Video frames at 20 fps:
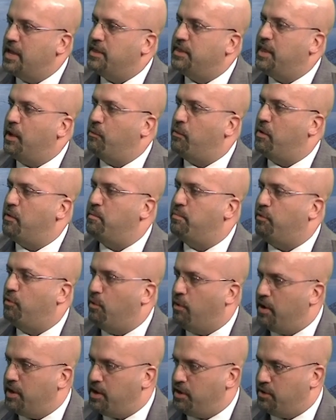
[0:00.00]
there were
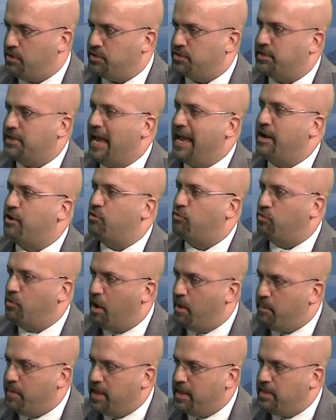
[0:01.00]
employers like
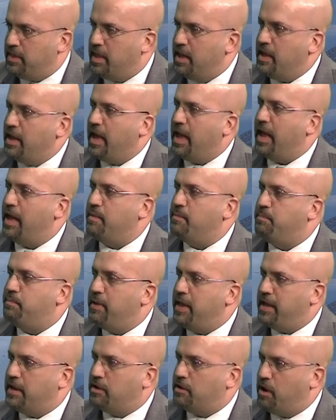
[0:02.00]
Grumman and
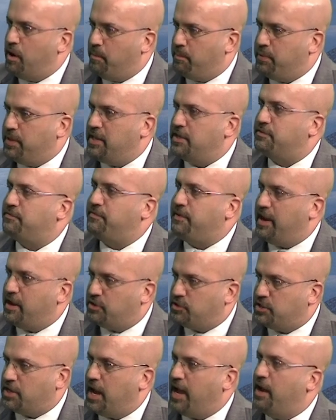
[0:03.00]
big companies,
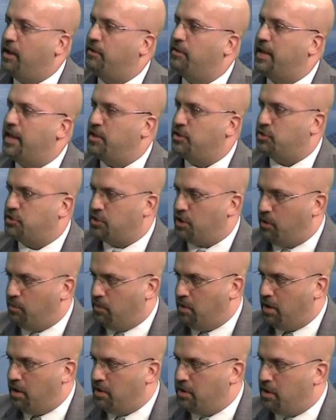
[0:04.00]
Fairchild and
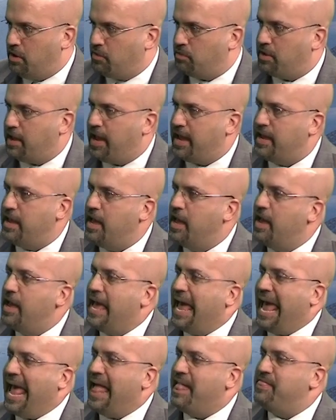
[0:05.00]
so on, okay?
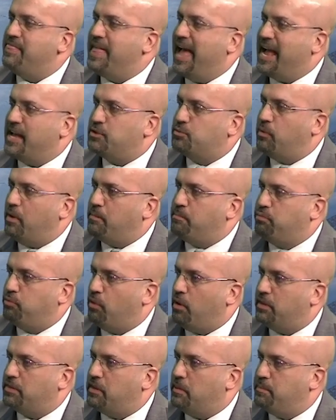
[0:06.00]
And that's what
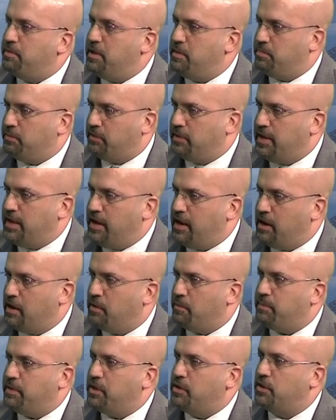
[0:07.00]
brought the people
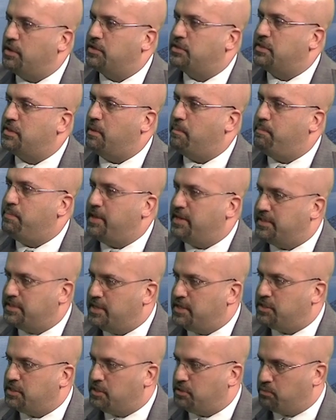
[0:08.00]
here, because the
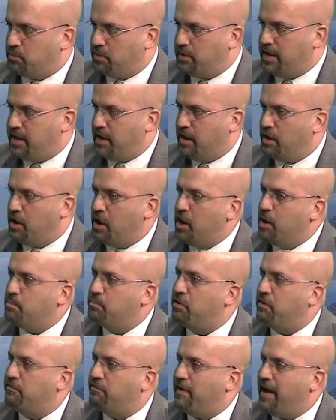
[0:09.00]
businesses were here
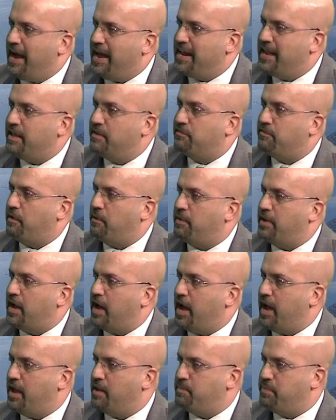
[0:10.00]
providing very
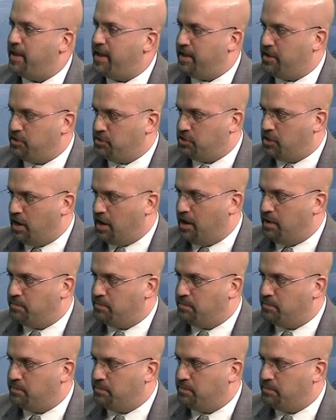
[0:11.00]
high-paying jobs.